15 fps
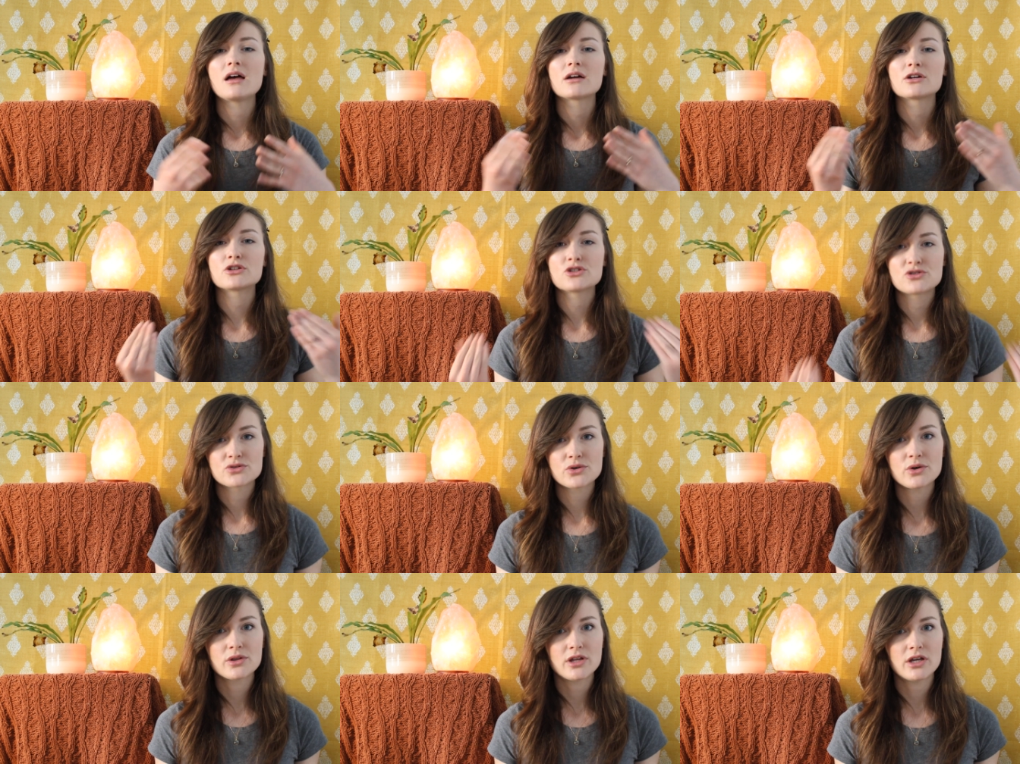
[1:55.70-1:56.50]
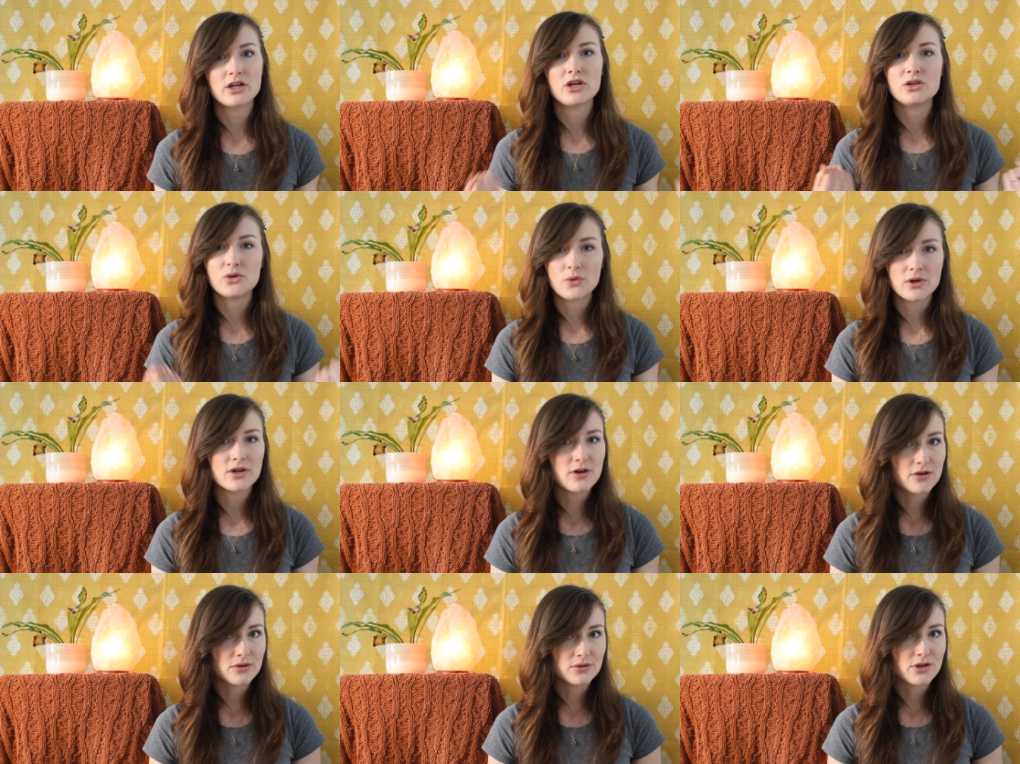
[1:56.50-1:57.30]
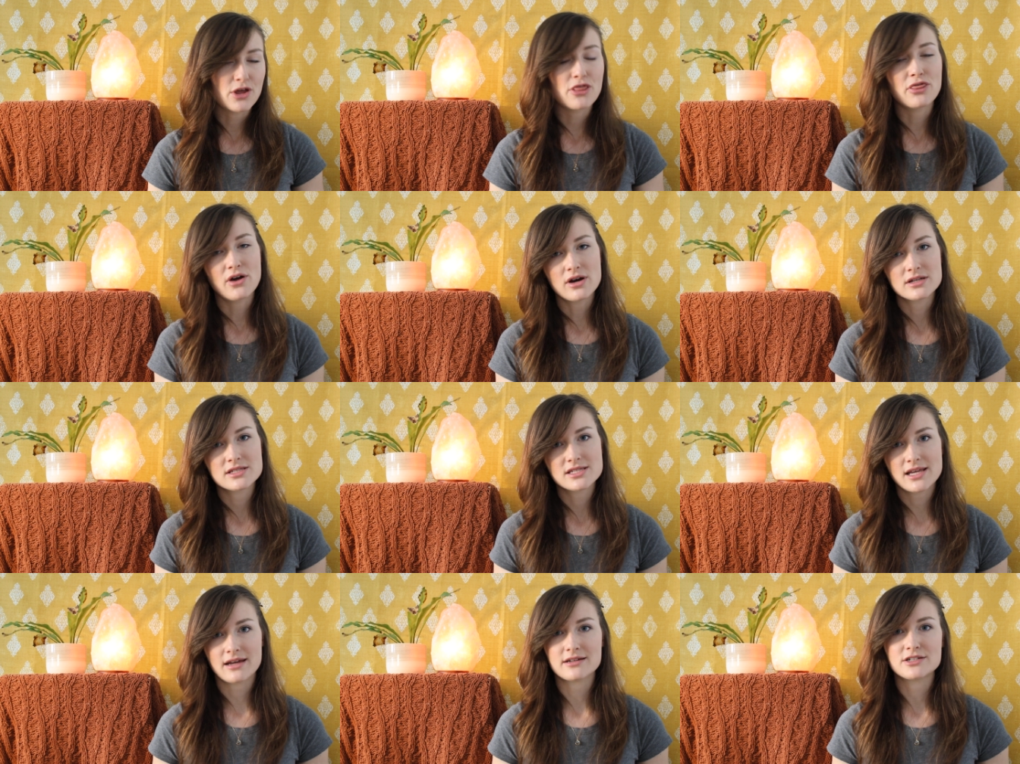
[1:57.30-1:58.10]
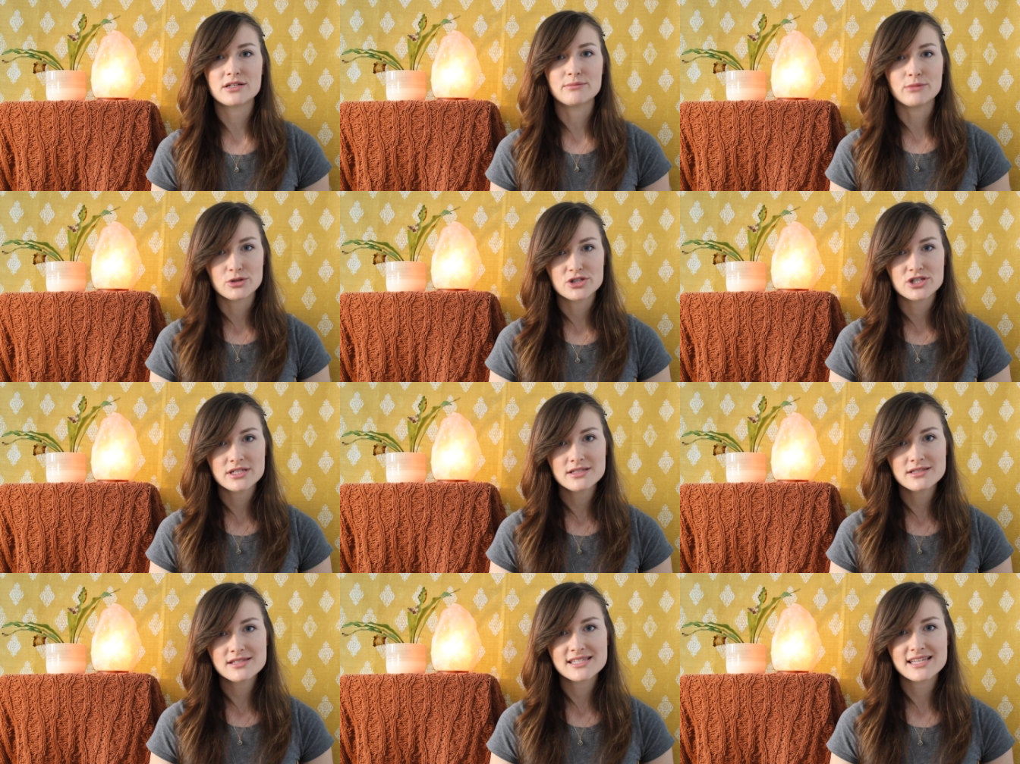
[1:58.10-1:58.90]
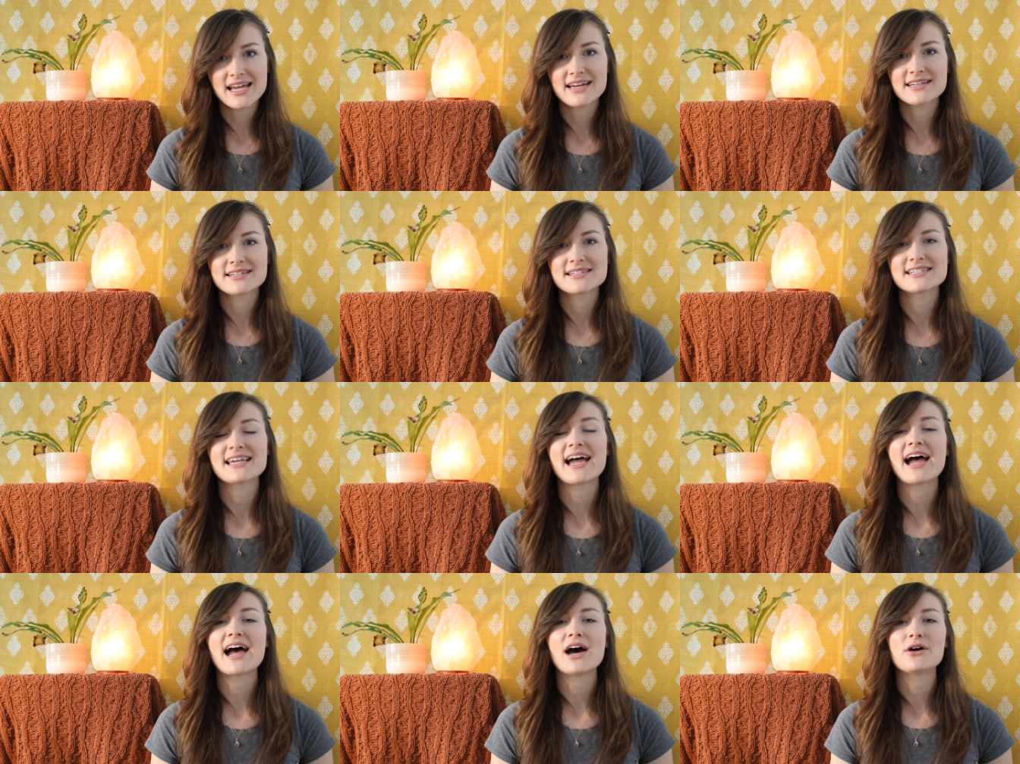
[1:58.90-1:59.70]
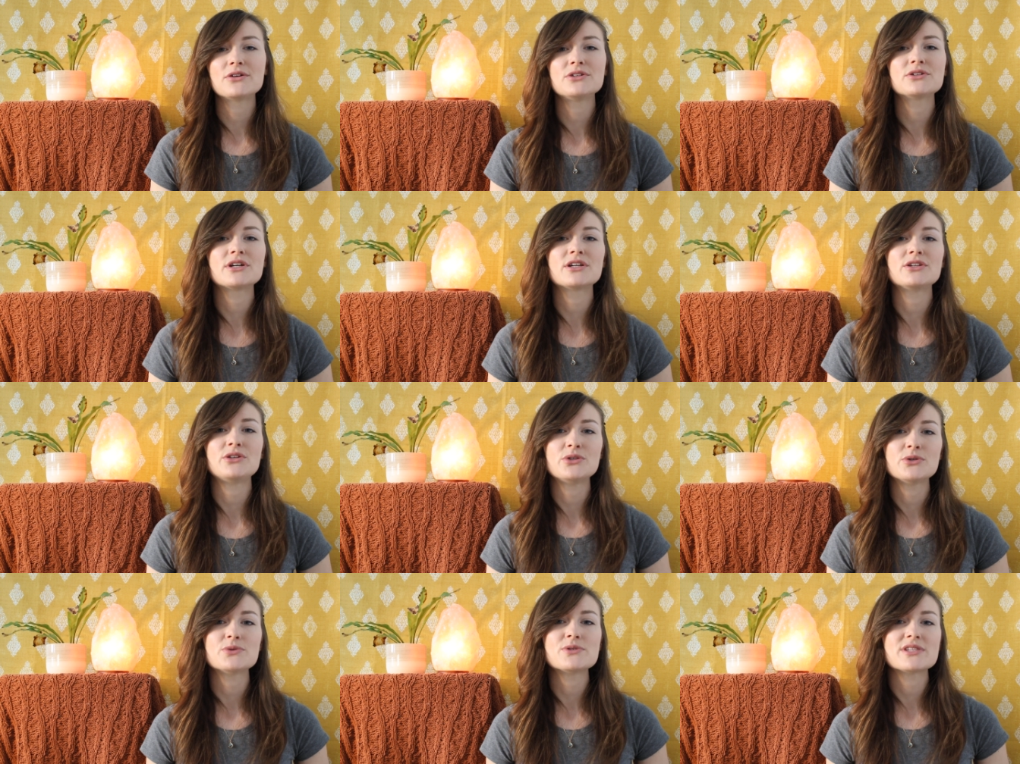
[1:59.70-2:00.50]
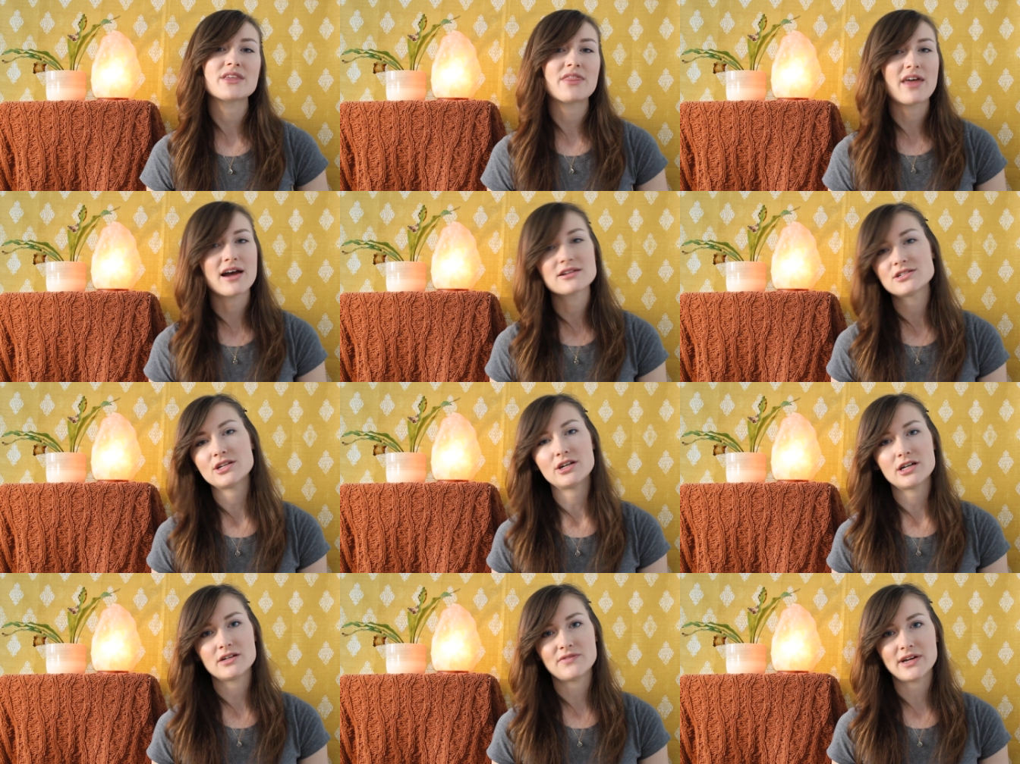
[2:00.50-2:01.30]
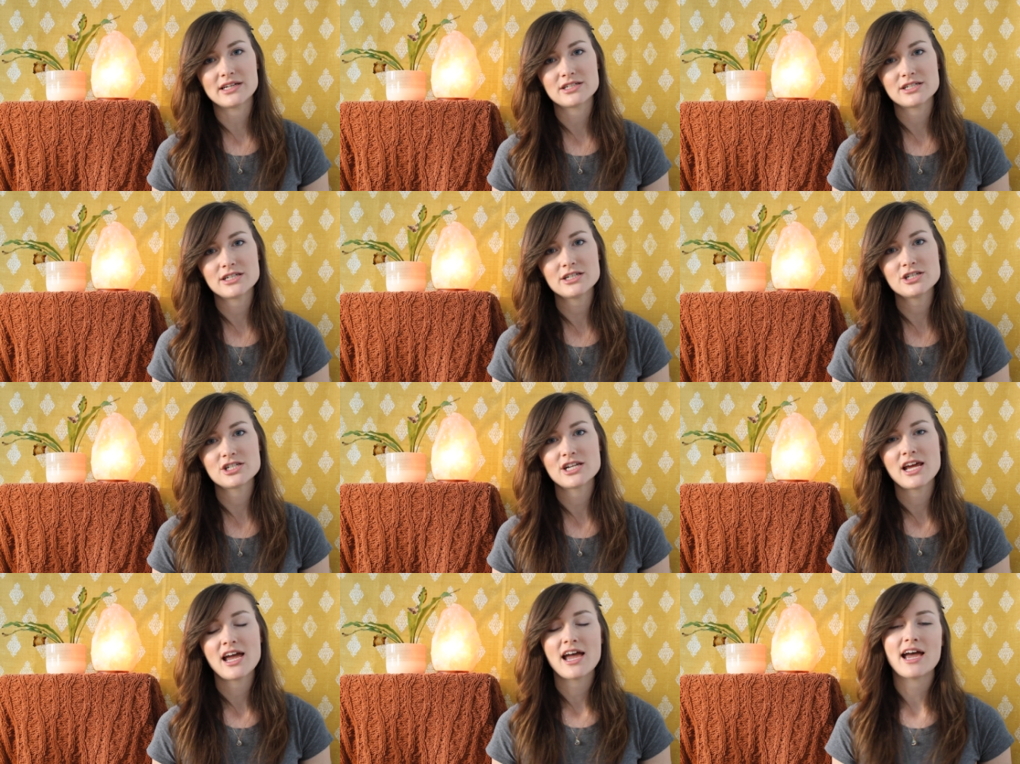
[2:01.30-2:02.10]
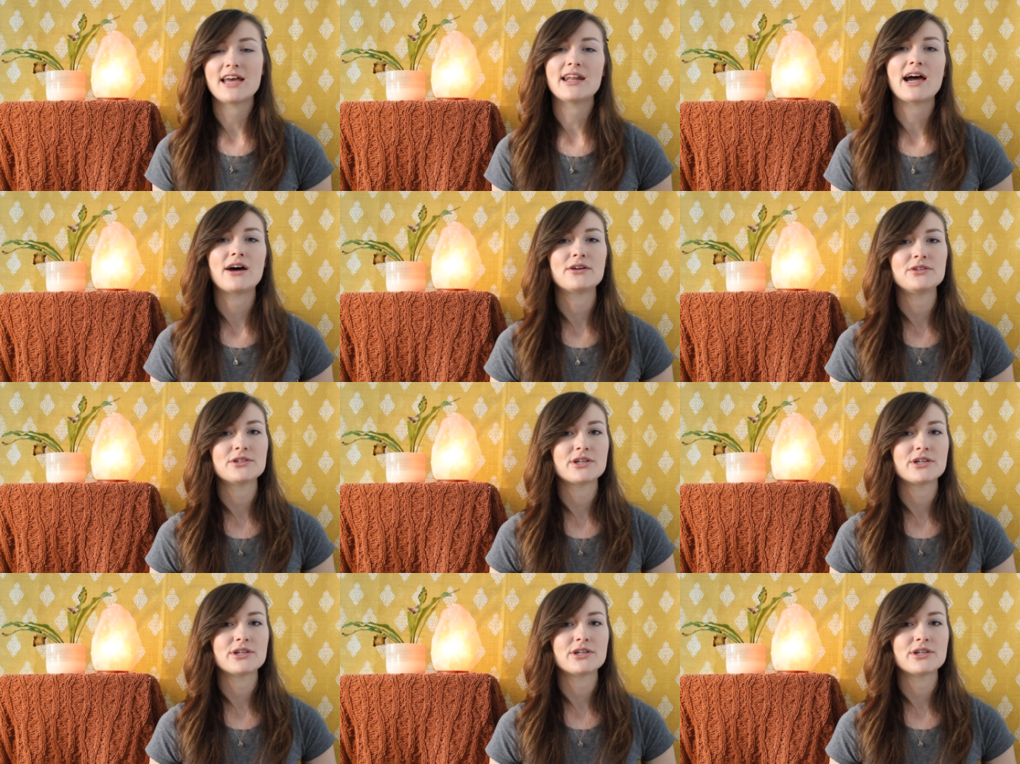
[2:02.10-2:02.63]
controlling your own thoughts and emotions and how you can use that to your advantage and how you